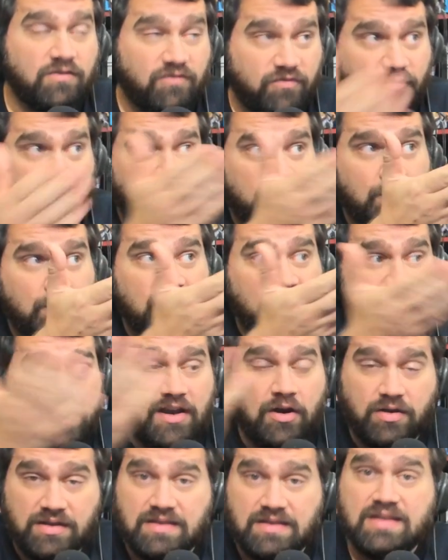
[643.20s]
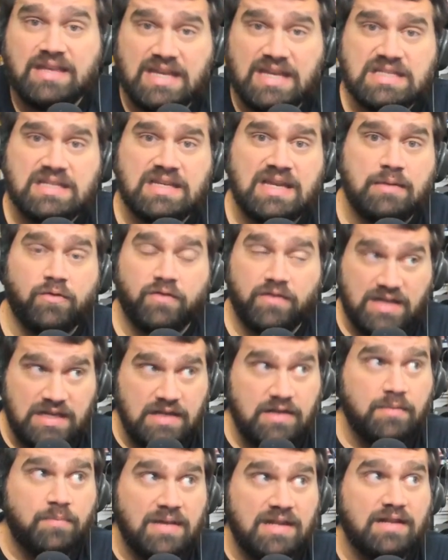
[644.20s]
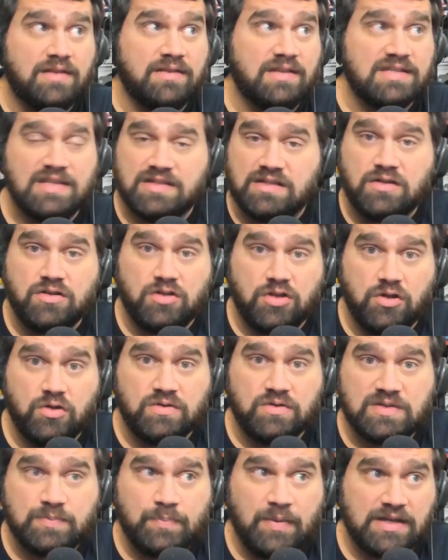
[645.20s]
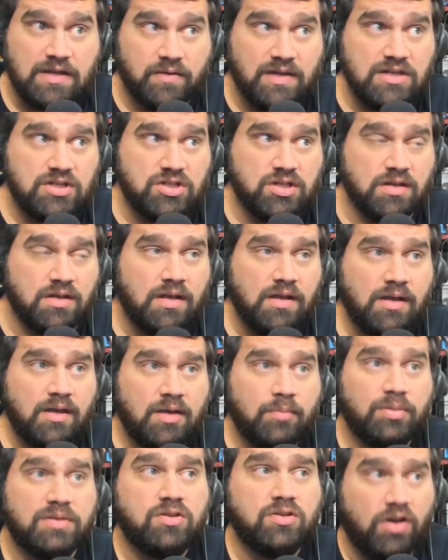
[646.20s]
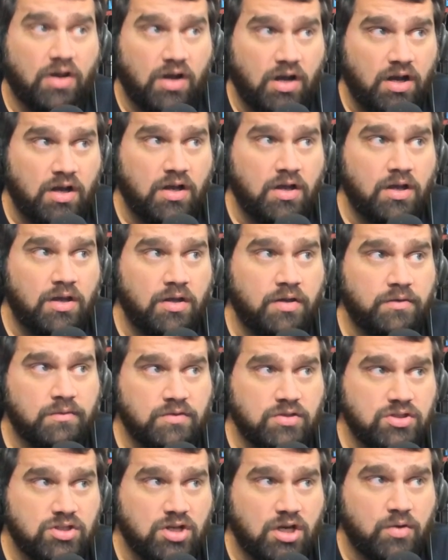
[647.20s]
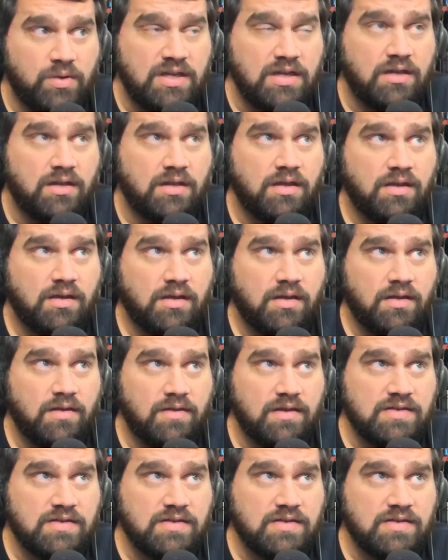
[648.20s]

And f- to be fair, in the Geeks of Gamer, he admitted this isn't news, speculation, but they're all showing